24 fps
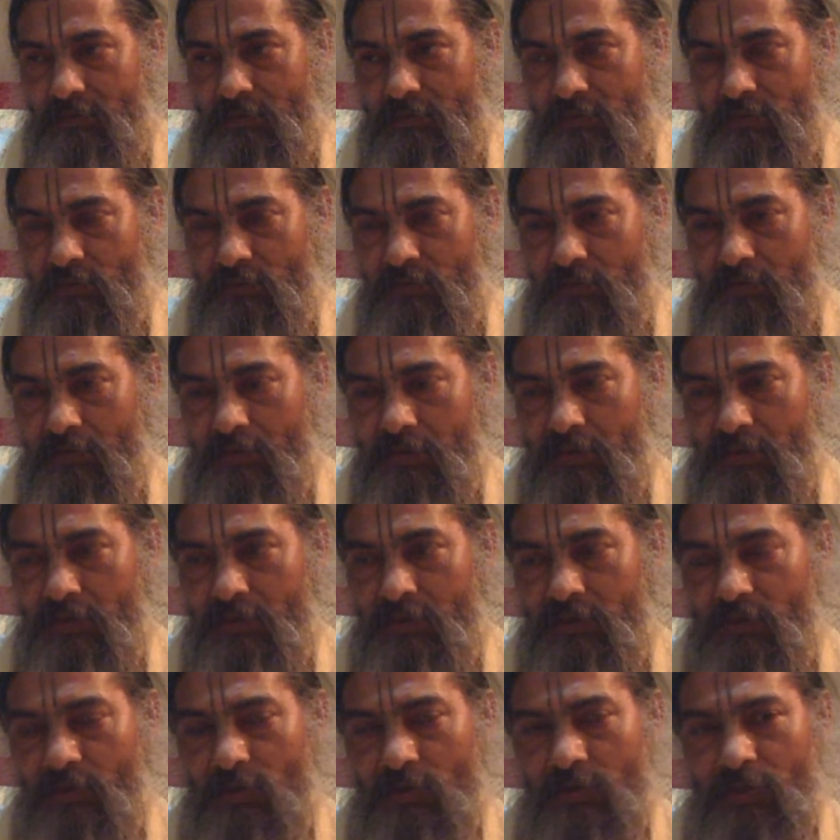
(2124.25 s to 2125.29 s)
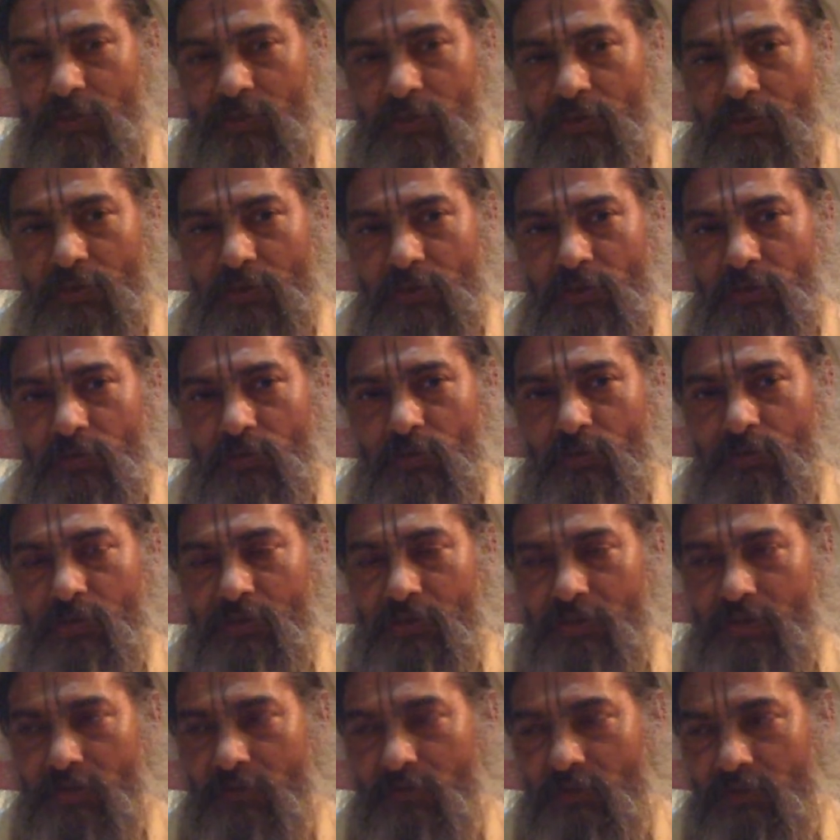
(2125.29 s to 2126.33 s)
So first he is only talking about
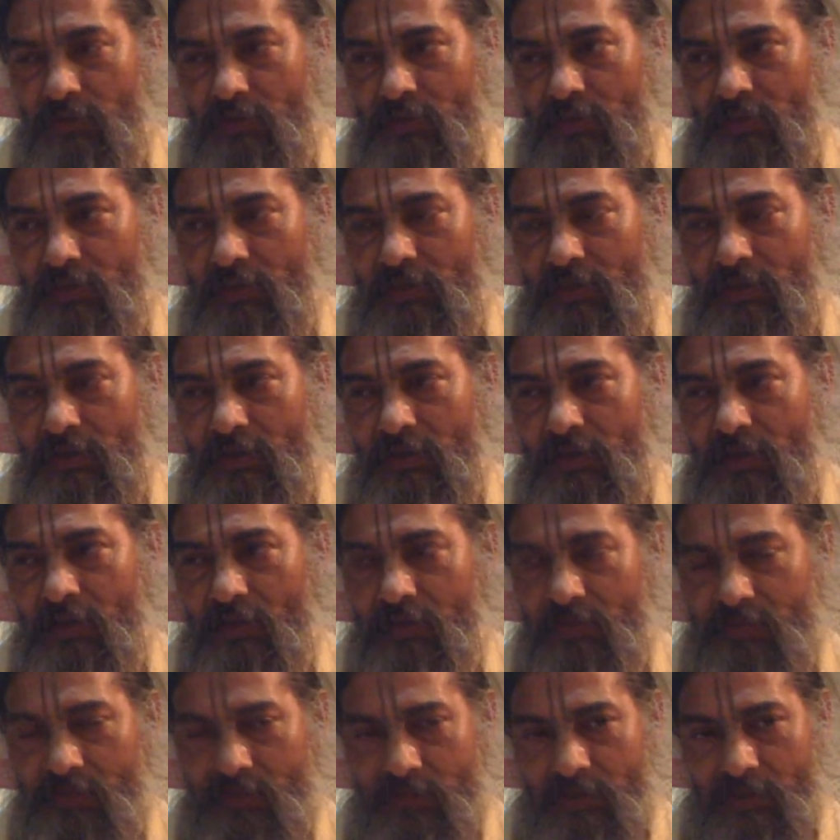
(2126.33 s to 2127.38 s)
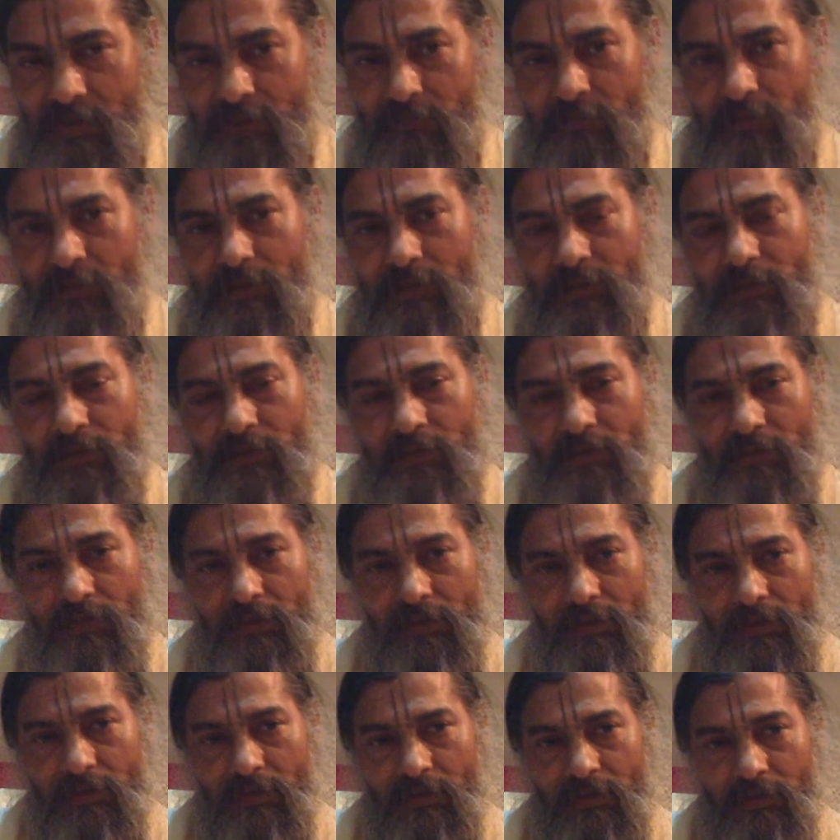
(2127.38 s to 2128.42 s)
Shravan, that Nam Shravan,
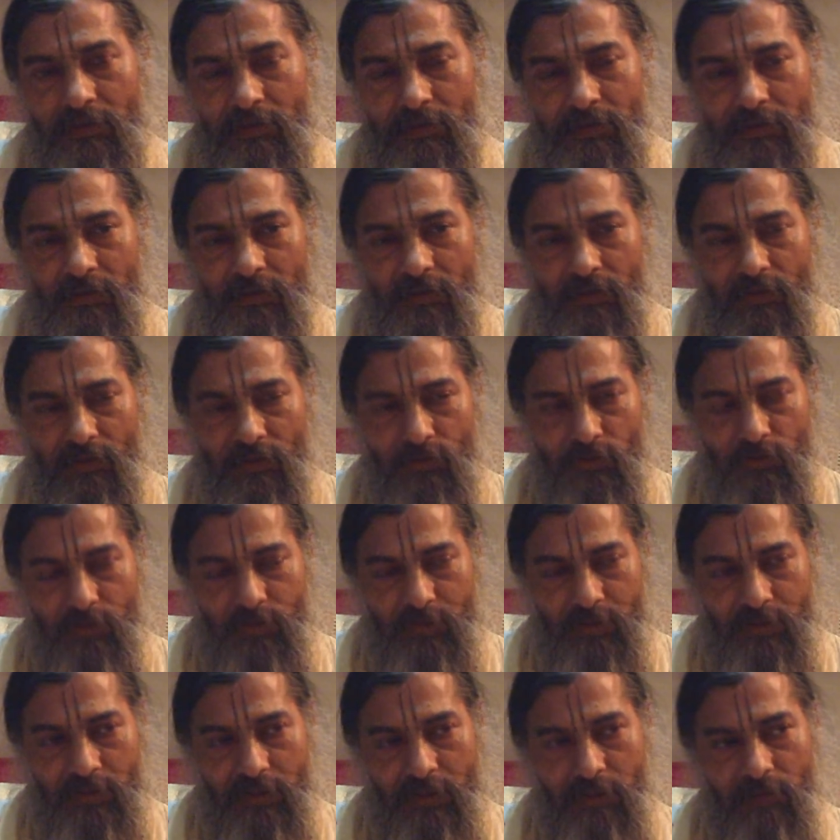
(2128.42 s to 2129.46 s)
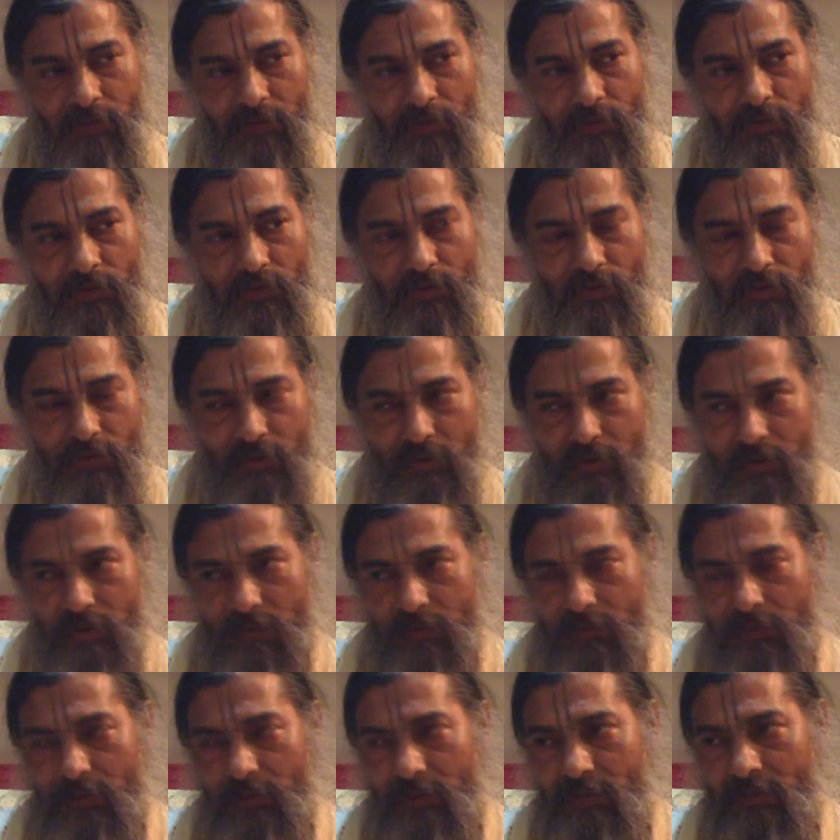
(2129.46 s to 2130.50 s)
Rup Shravan, Gun
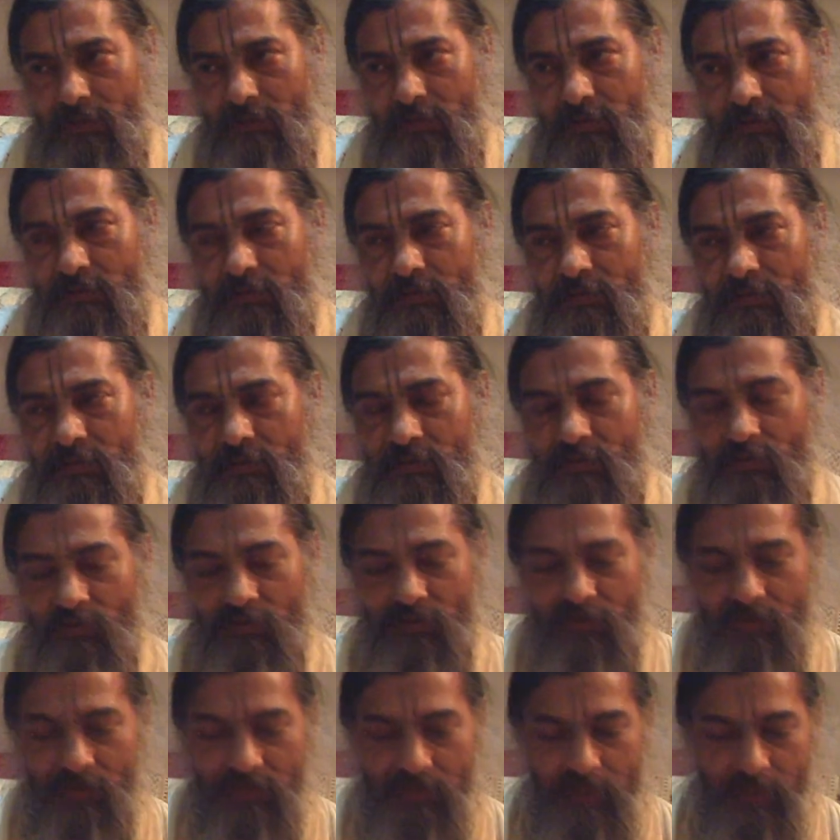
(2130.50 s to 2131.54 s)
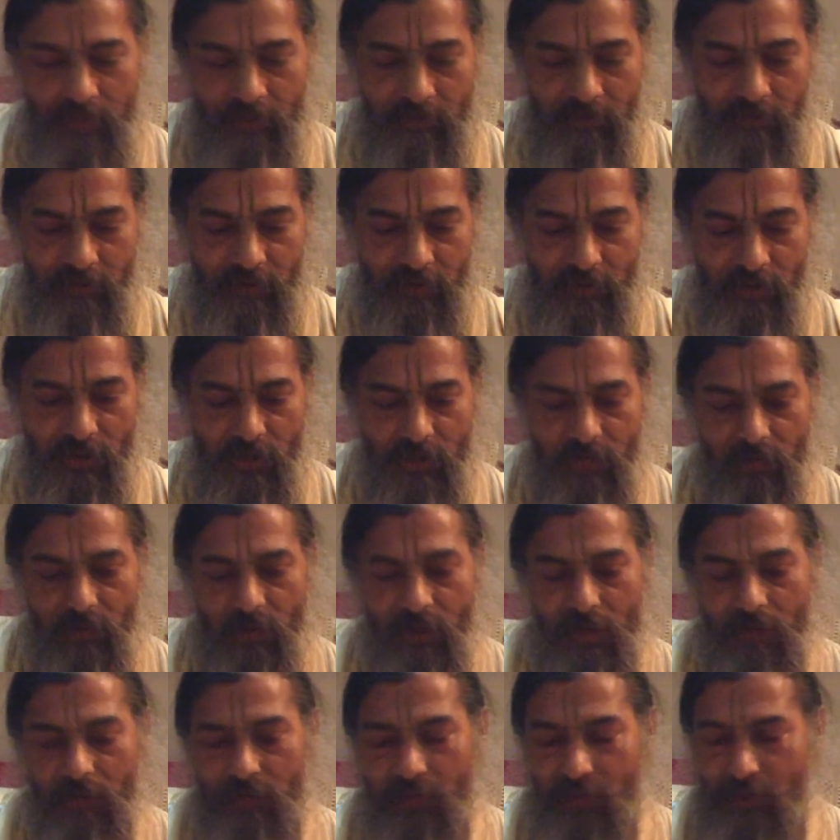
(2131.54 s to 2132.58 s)
Shravan. So in the same way you have
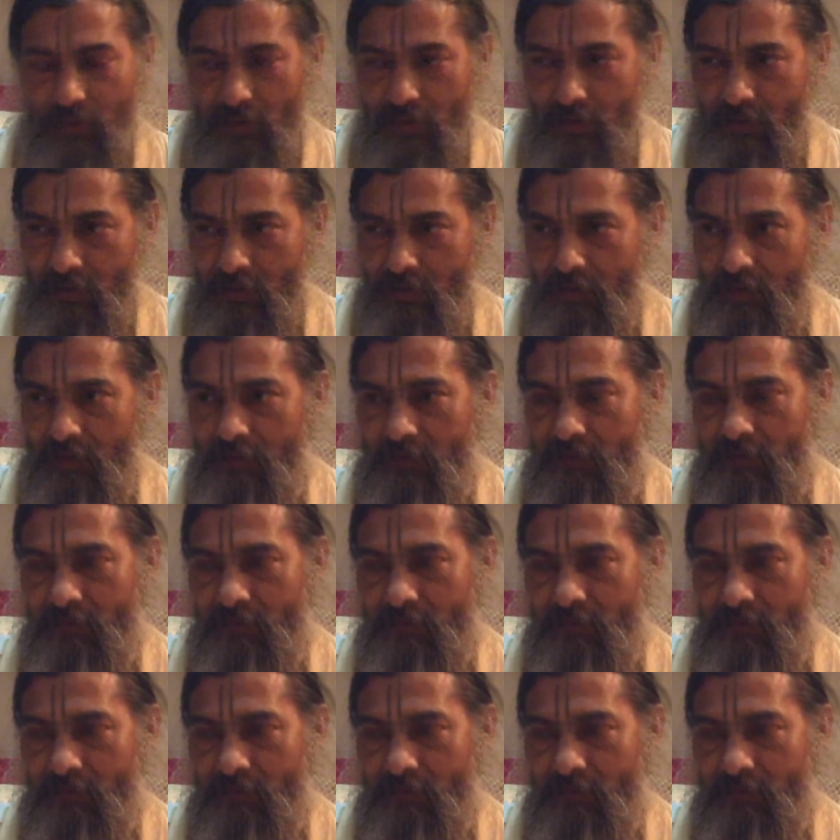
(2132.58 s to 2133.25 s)
Nam Kirtan,